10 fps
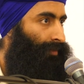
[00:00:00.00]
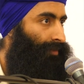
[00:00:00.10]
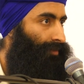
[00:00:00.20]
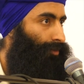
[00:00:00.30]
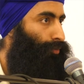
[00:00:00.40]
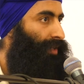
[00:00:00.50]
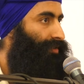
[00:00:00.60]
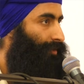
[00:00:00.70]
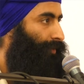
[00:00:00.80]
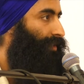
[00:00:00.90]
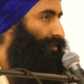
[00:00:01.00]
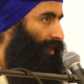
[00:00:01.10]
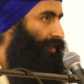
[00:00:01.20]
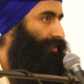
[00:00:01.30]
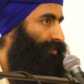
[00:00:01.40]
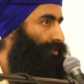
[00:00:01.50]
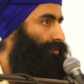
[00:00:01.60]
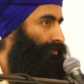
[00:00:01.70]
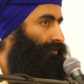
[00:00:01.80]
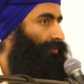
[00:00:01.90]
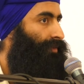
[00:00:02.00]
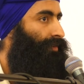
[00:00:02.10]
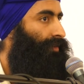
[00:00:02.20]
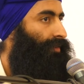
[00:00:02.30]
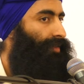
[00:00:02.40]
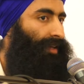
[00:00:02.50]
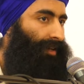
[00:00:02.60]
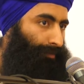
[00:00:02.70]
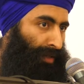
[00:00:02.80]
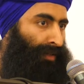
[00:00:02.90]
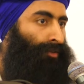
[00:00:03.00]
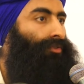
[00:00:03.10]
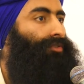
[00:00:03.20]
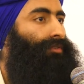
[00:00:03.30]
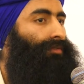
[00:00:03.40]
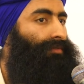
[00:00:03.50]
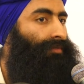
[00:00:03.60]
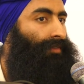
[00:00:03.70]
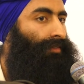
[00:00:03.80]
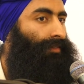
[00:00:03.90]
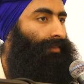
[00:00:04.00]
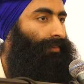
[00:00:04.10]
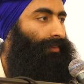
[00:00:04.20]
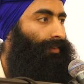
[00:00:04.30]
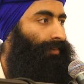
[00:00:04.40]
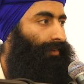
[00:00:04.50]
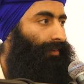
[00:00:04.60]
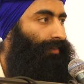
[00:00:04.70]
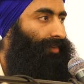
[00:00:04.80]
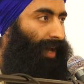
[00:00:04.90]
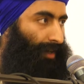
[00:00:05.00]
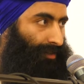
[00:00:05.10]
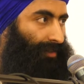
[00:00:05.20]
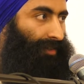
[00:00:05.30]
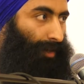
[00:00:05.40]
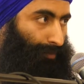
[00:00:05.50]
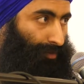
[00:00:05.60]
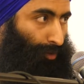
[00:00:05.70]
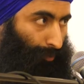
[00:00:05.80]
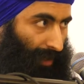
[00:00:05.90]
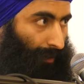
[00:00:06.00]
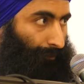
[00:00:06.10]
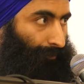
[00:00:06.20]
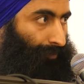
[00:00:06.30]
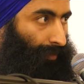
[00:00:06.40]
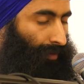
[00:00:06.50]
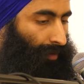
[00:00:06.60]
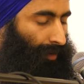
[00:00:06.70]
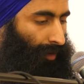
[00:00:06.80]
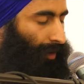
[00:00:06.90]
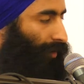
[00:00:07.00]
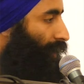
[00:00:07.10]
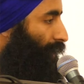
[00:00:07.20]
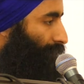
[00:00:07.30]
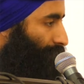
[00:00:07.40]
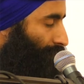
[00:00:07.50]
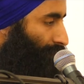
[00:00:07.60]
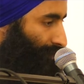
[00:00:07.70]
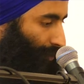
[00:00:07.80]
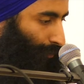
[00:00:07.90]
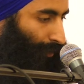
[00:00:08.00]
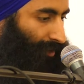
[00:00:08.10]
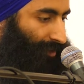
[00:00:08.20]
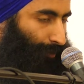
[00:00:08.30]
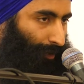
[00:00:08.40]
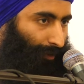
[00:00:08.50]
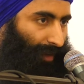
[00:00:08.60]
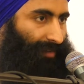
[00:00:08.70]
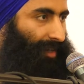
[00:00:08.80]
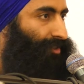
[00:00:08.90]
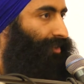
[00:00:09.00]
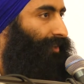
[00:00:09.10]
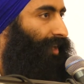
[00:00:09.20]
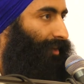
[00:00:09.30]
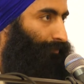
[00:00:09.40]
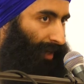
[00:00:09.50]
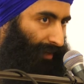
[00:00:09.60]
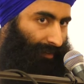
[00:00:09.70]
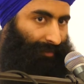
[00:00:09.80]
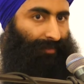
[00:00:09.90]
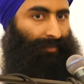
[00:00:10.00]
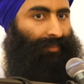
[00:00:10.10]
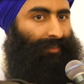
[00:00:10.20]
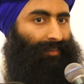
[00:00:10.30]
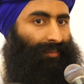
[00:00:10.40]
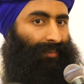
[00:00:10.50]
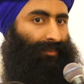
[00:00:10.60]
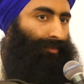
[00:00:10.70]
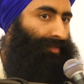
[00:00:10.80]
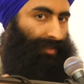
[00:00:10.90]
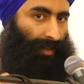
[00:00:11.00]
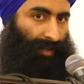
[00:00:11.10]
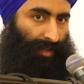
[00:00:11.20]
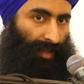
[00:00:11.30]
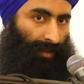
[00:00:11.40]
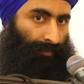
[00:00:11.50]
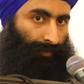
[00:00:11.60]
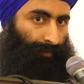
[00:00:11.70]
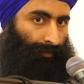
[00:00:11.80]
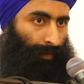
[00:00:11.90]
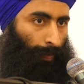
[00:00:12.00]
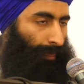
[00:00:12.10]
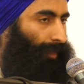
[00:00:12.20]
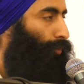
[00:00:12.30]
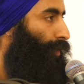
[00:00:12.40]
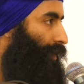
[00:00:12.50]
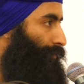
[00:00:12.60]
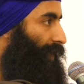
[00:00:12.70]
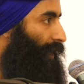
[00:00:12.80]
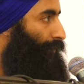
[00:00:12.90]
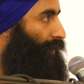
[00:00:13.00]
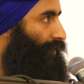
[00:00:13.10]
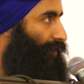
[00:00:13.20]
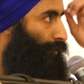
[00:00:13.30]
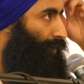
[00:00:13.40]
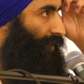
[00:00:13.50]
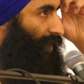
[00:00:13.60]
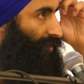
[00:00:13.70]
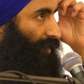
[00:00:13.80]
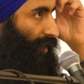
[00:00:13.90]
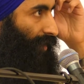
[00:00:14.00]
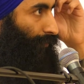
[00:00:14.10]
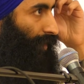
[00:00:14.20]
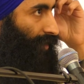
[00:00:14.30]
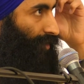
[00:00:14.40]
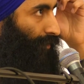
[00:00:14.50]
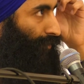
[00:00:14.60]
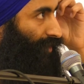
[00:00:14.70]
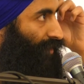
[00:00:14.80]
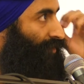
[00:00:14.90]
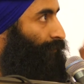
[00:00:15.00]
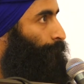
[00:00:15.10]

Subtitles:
So when something challenges you, take a minute or two to actually absorb that. Okay, so whilst I went on that tangent, getting back to Vaisakhi Day. Now what I began my katha with yesterday in Malaysia was this.